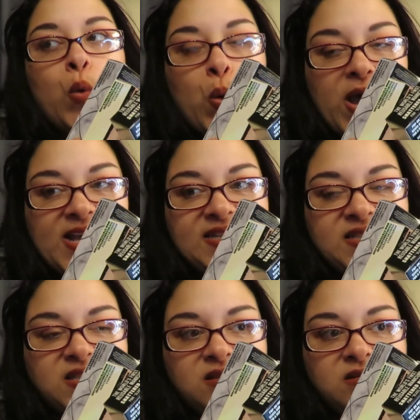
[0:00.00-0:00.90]
was
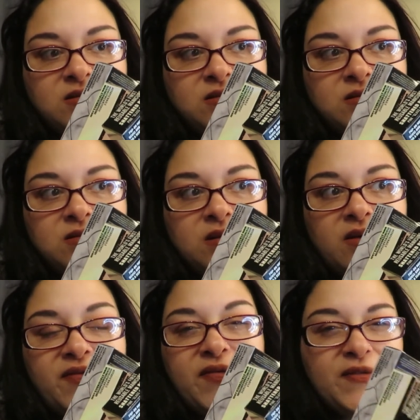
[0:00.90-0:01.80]

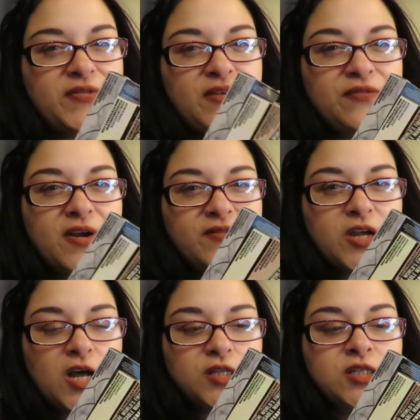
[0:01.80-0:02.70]

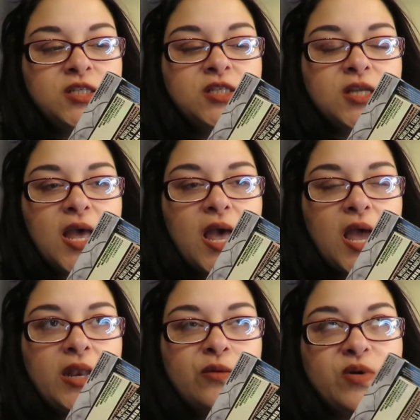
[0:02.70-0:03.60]
$55
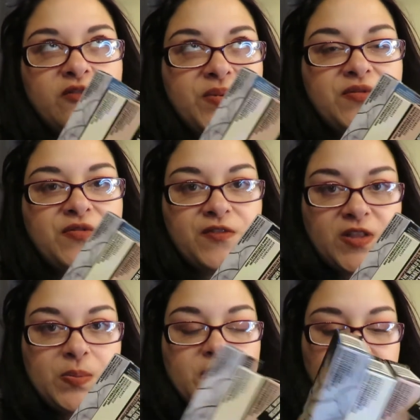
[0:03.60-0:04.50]
and it would have been
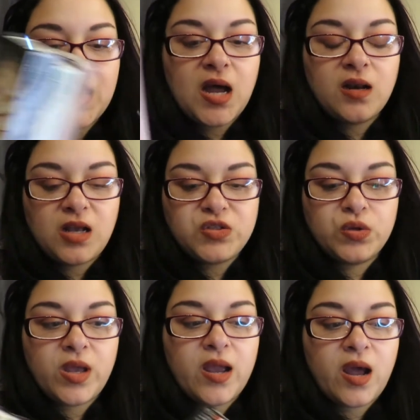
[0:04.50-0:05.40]
50 but I got I
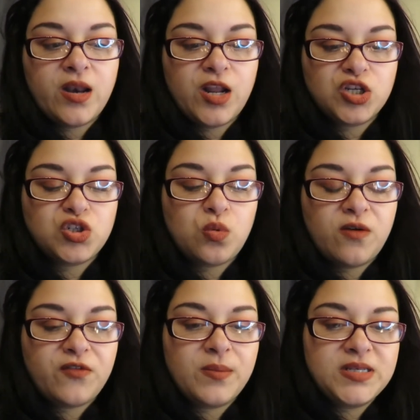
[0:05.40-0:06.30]
told you I got an extra
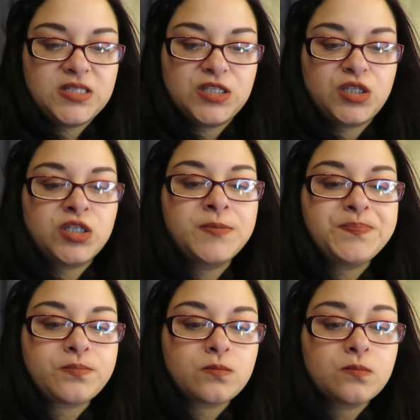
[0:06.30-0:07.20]
one for my sister
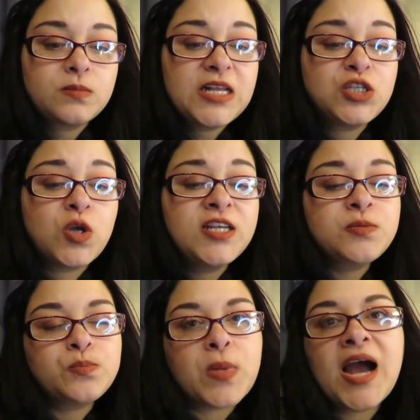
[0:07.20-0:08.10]
so I
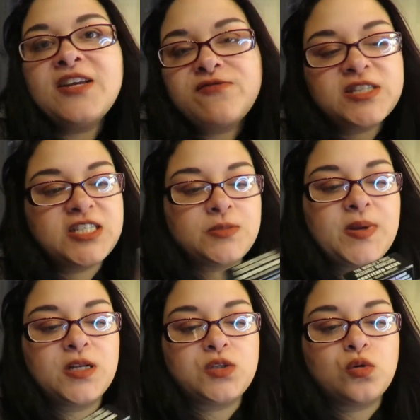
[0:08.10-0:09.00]
I really
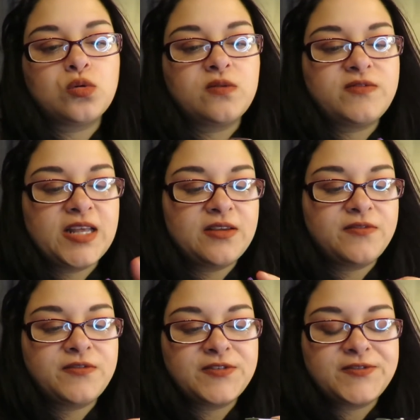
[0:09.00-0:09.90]
spent a total of like
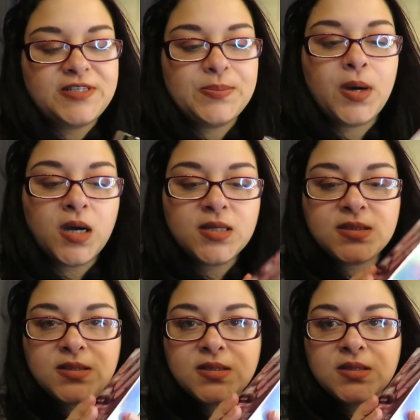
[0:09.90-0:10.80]
50 bucks
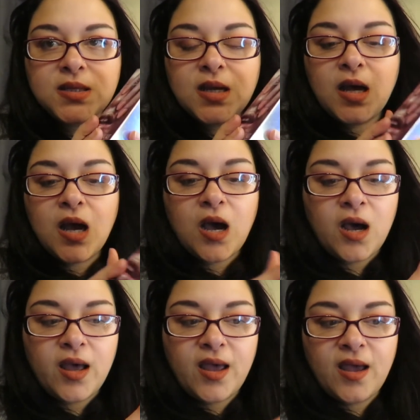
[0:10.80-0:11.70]

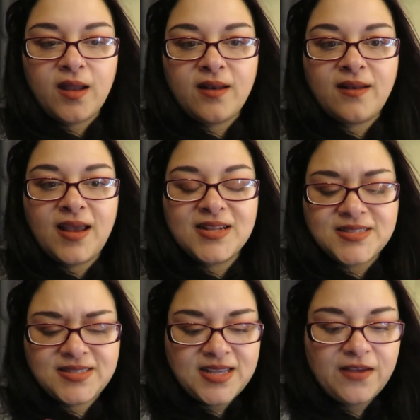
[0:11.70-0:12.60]
um, and
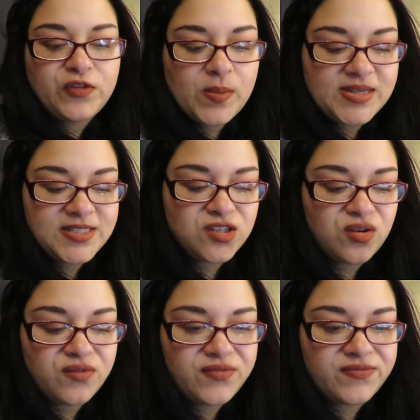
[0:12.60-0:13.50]
saved
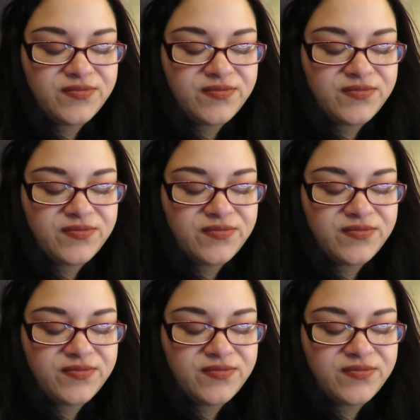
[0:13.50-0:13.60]
myself